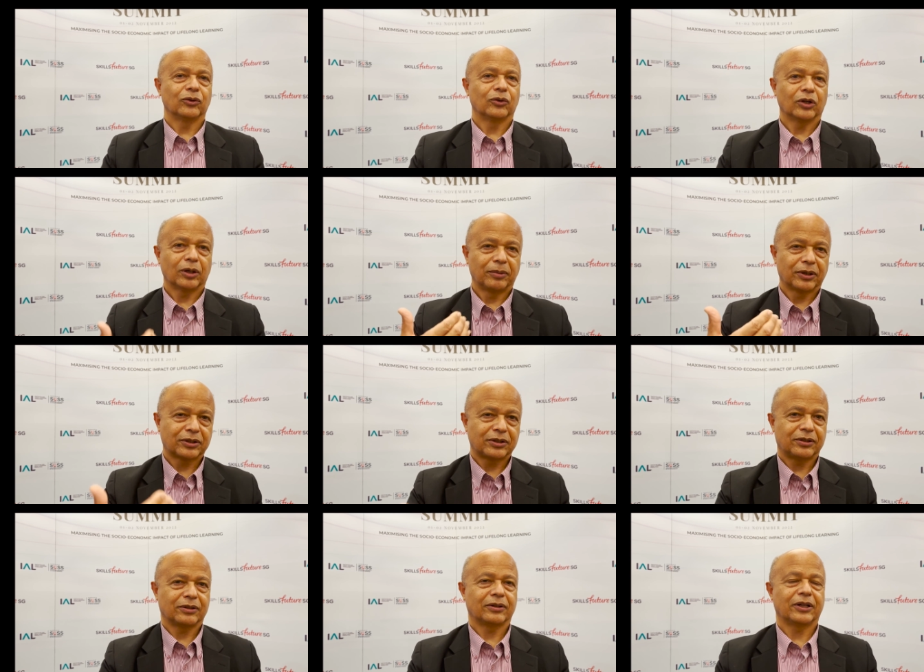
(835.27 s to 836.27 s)
about
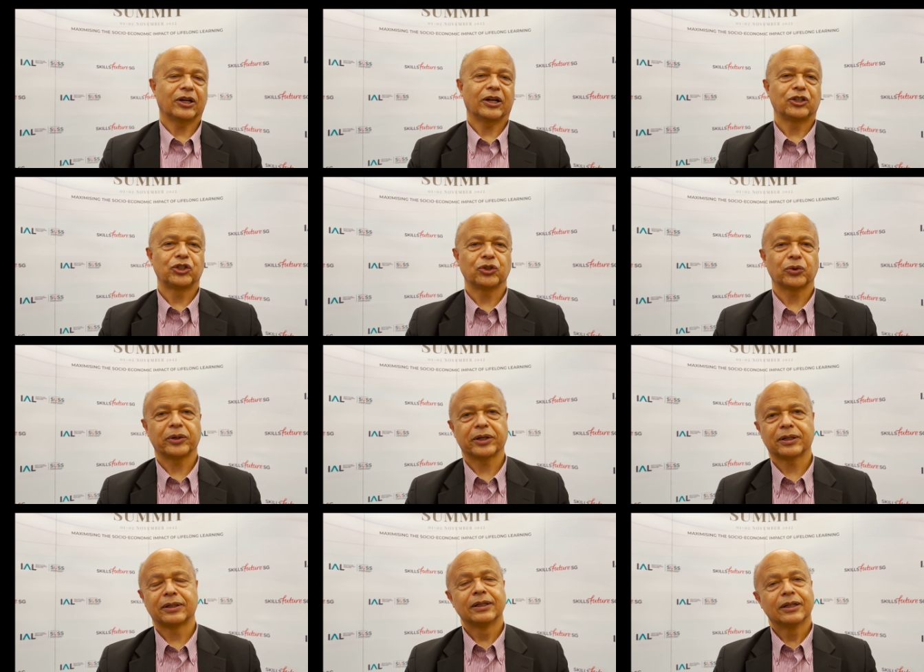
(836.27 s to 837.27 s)

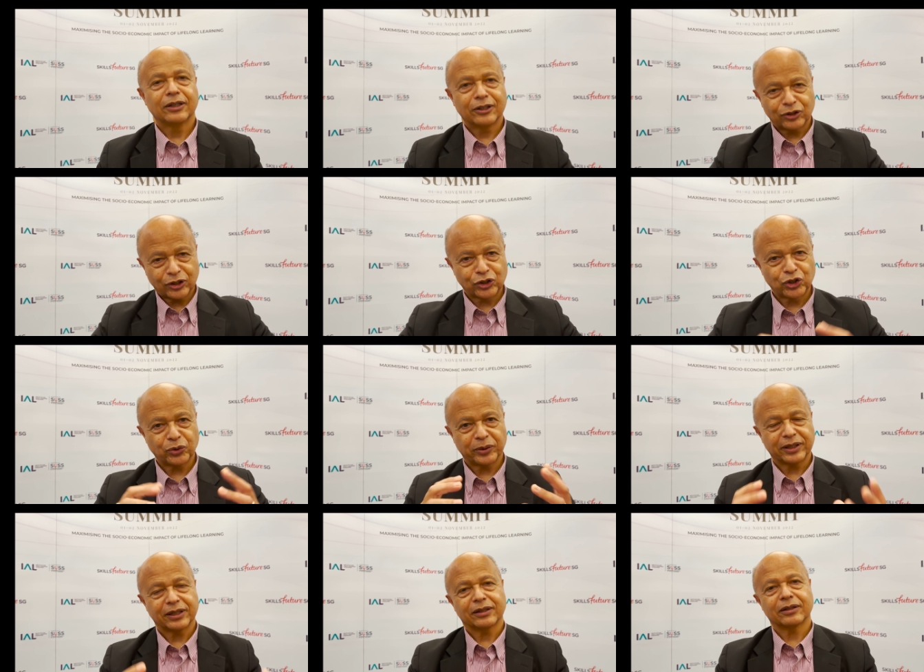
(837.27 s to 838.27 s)

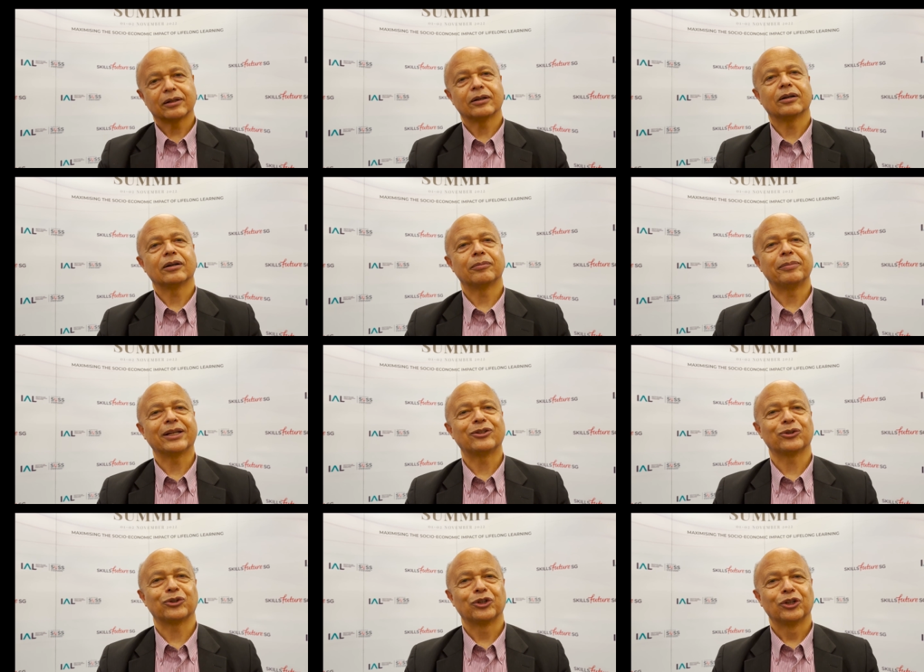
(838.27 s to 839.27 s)
ensuring a
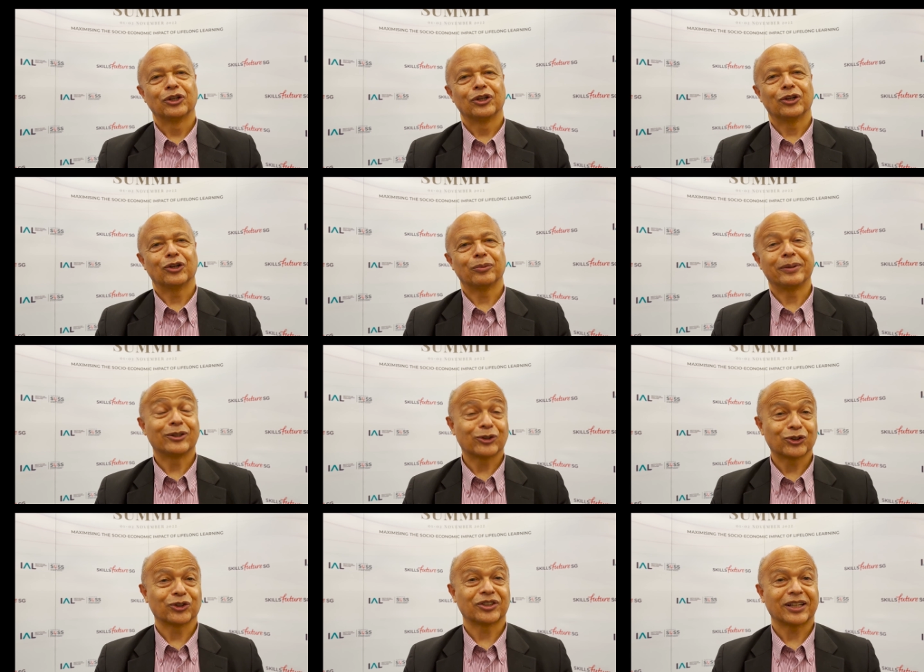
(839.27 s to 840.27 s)
better
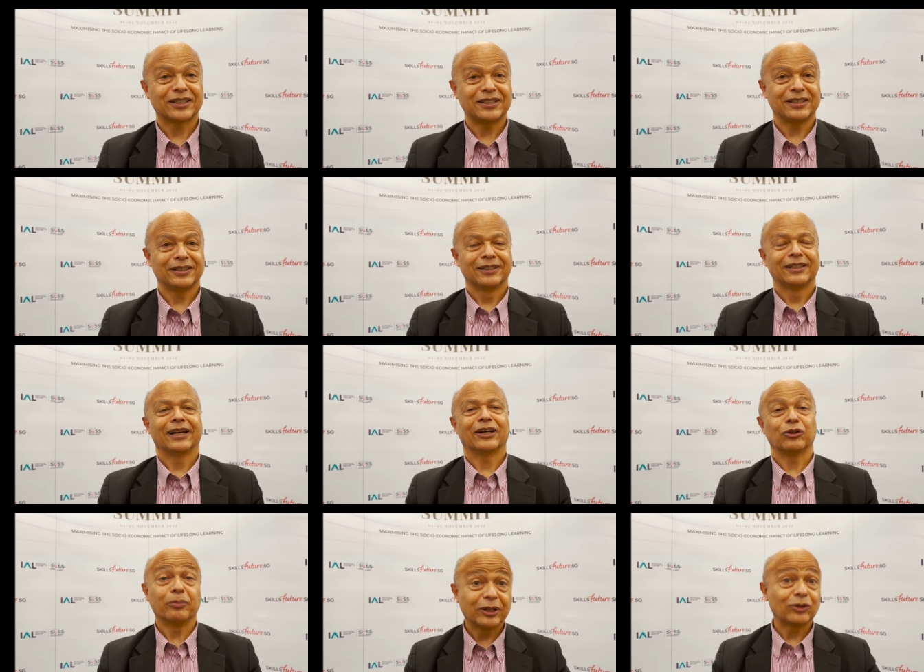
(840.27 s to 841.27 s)
society and
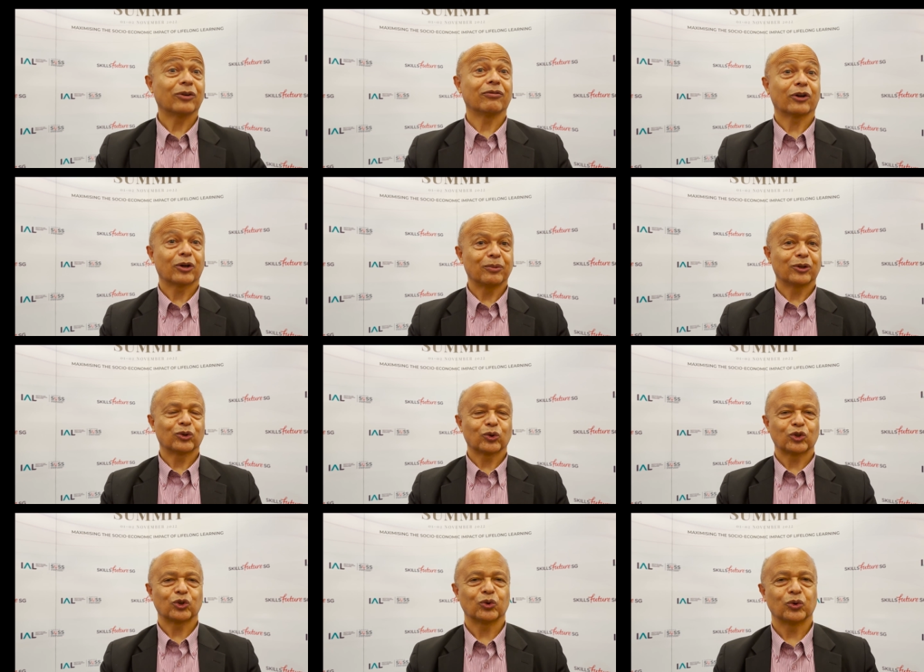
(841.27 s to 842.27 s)
a better environment
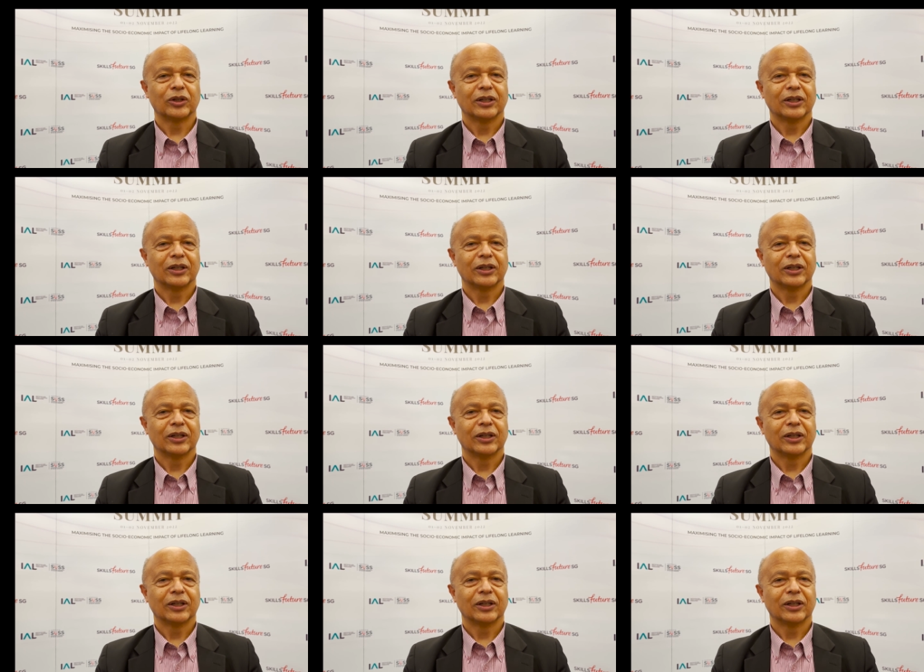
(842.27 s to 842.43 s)
also